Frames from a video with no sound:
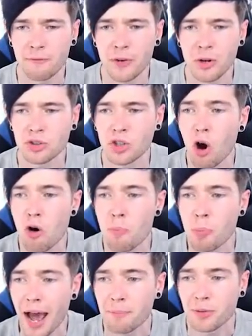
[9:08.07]
I feel so
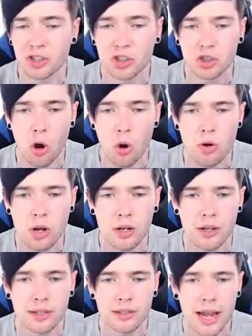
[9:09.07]
bad but so good
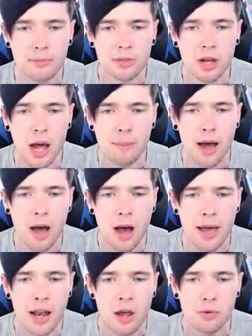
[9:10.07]
at the same time.
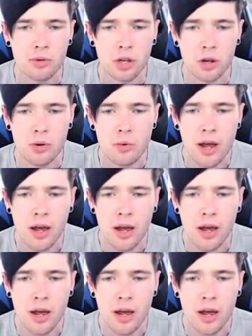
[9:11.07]
Hello, you.